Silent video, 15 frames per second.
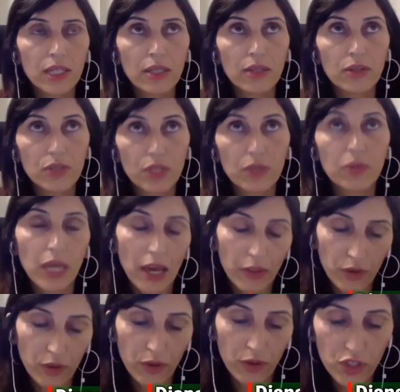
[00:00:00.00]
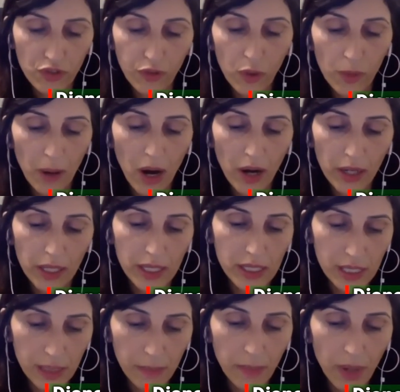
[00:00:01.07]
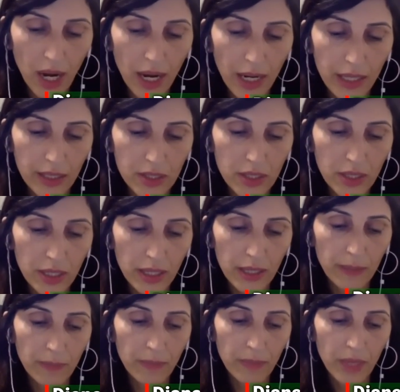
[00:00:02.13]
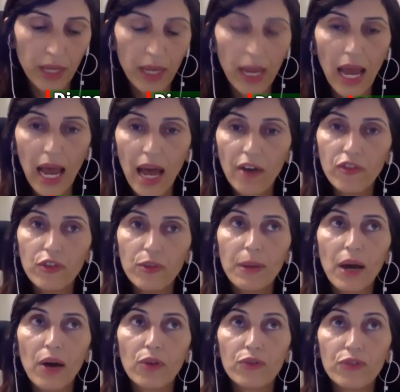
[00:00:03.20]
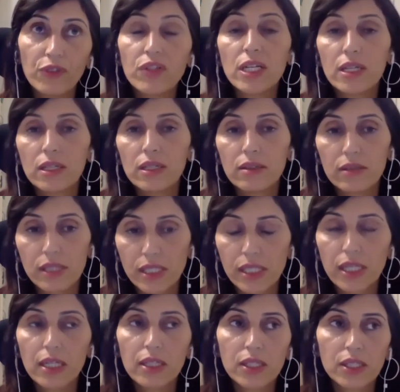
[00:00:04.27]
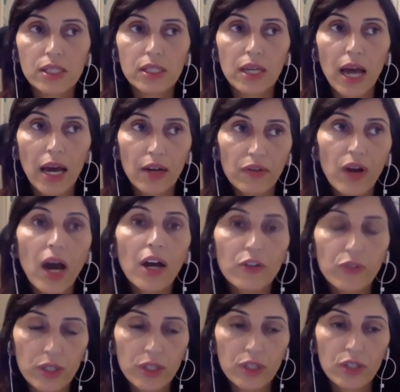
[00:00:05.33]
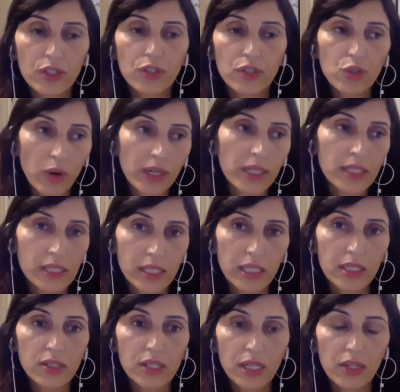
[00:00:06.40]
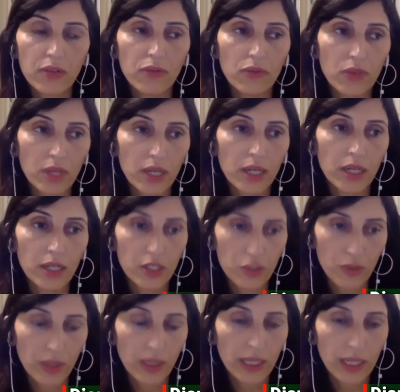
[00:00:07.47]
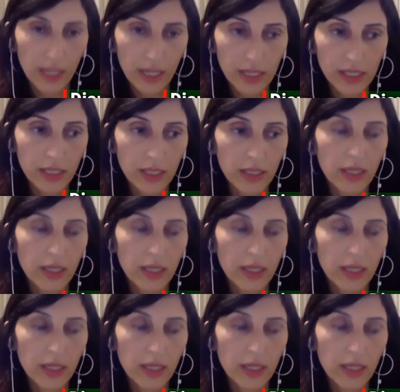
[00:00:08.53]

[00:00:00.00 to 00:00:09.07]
Together, these 4 parties combined have about 15 seats out of 120 seats in the Israeli Knesset.